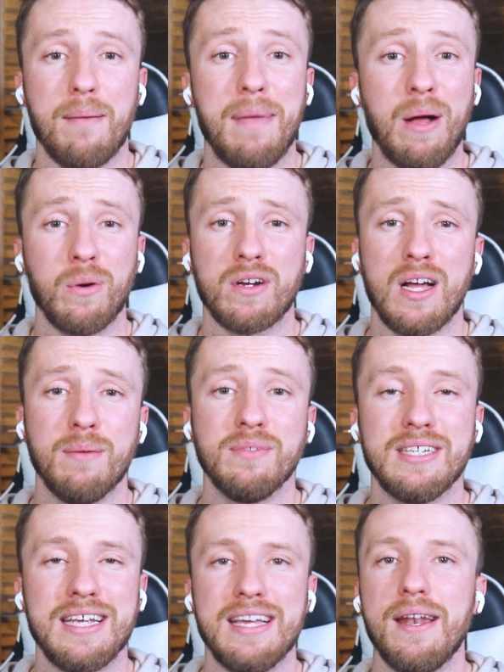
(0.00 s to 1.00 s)
Malware
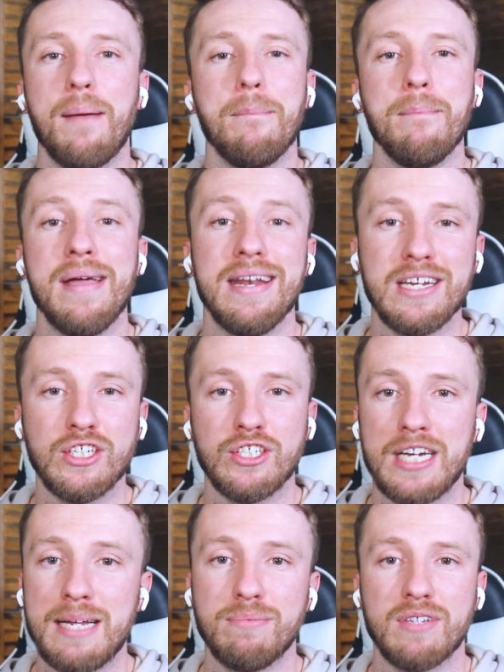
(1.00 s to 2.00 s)
comes in many
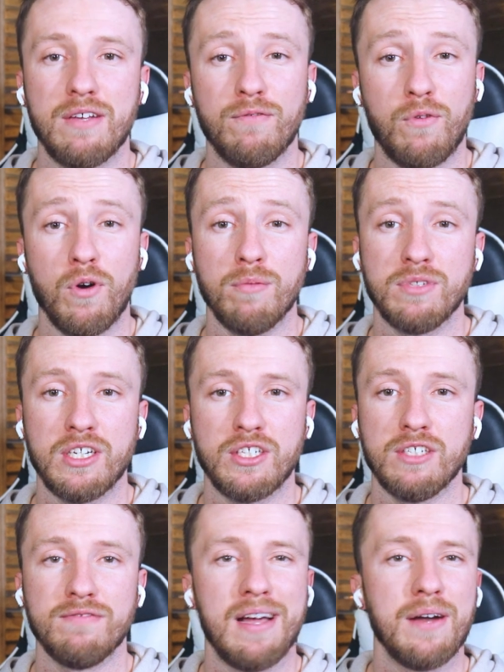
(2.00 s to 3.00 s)
shapes and forms,
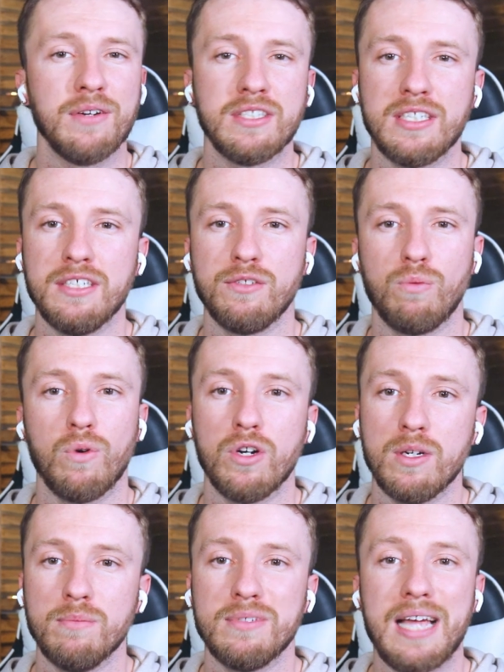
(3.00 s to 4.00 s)
such as viruses,
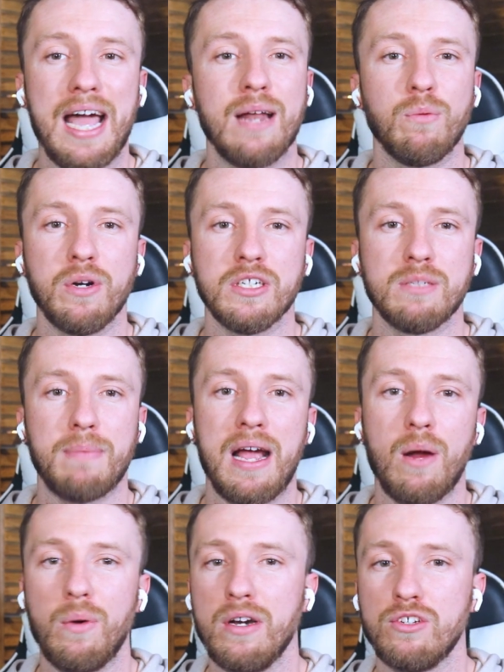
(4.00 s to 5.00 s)
worms, adware,
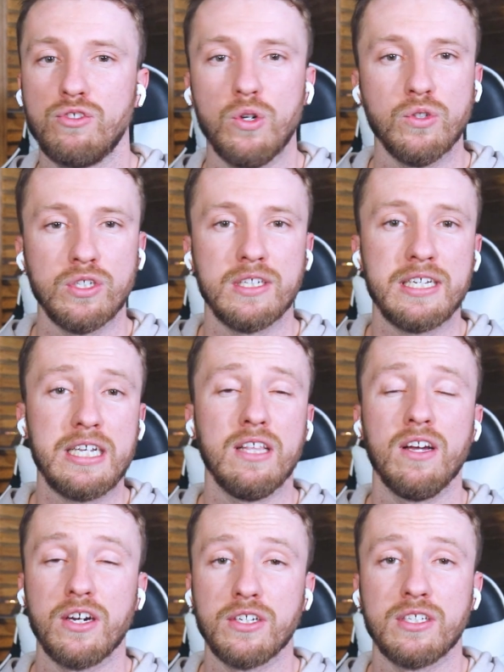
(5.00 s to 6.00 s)
spyware, Trojan
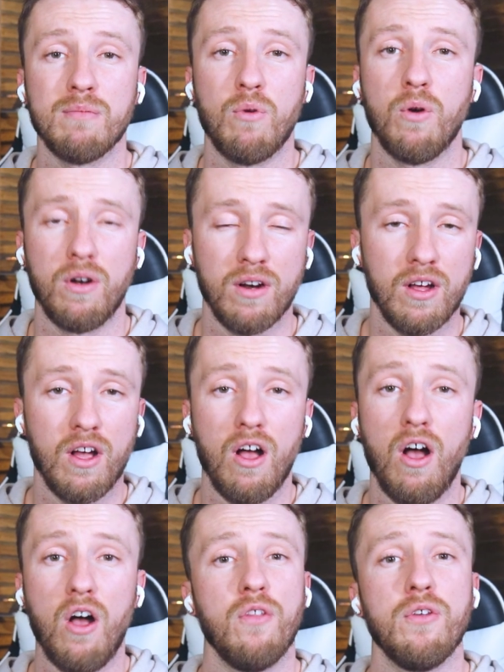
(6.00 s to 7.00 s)
keyloggers, and more
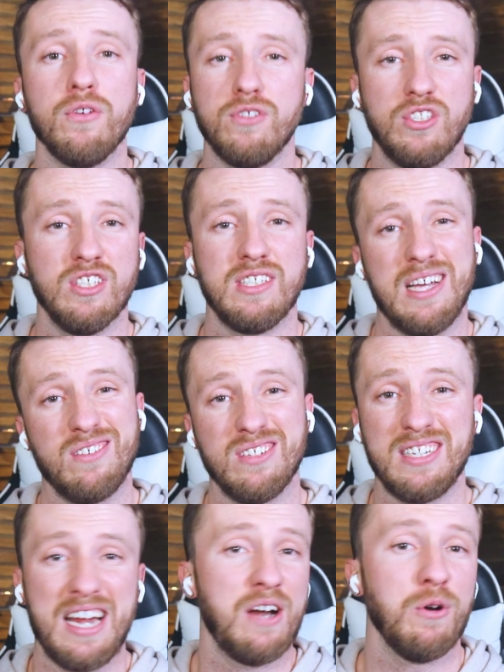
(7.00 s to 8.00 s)
all those just
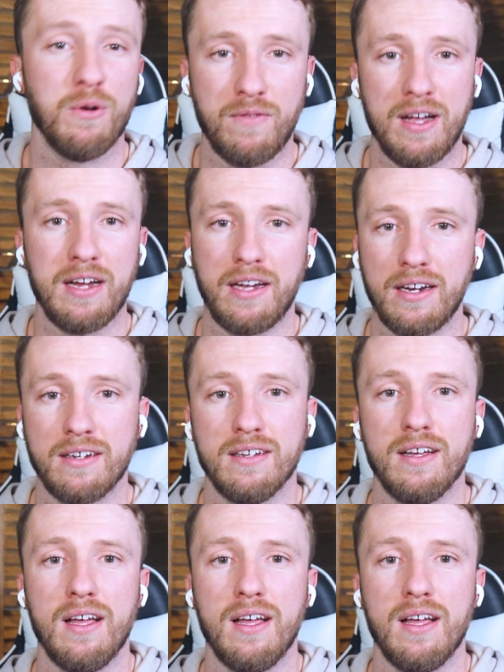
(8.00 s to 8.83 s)
sound terrifying.